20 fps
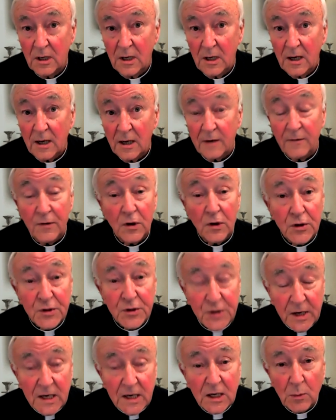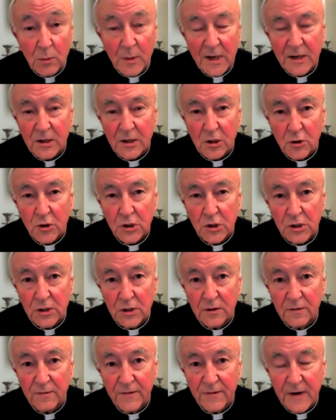And if you think about the
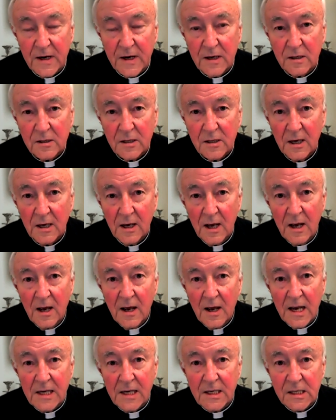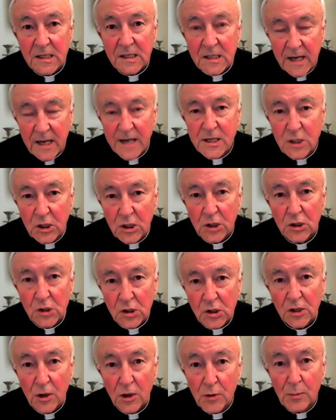Christian faith, it is centered
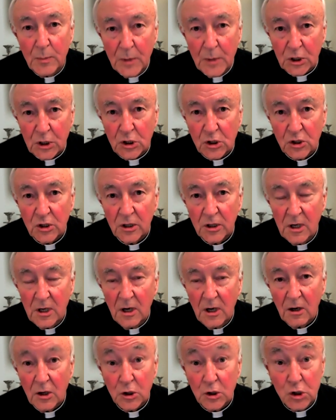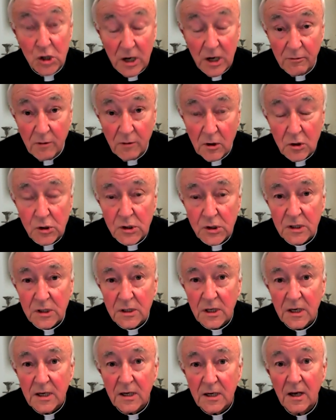so much on
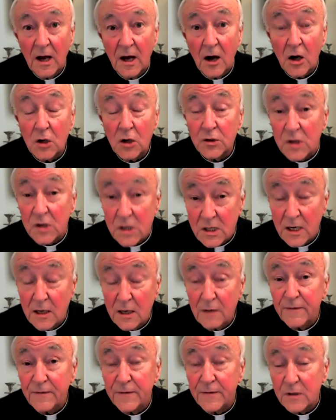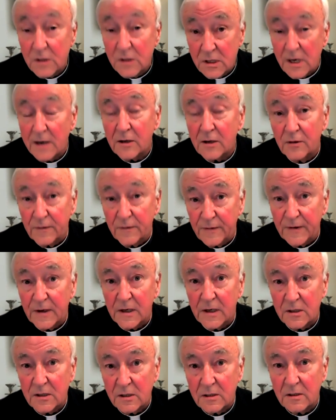generosity, on
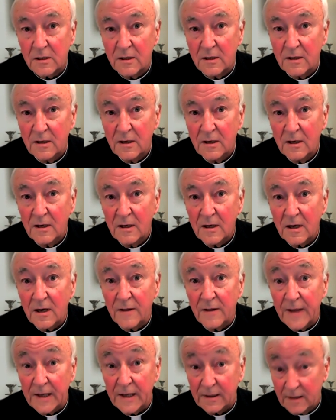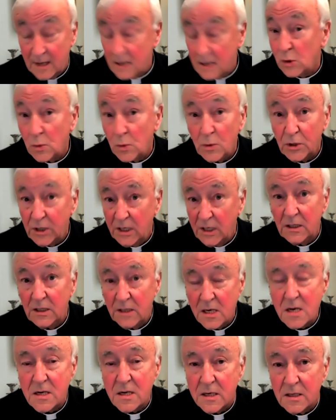self-sacrifice, and that's what he
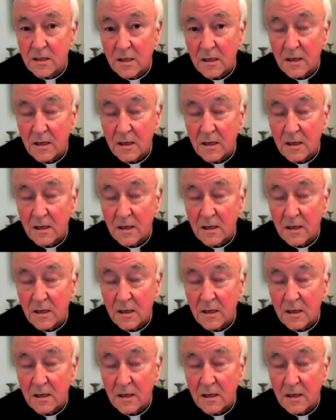did.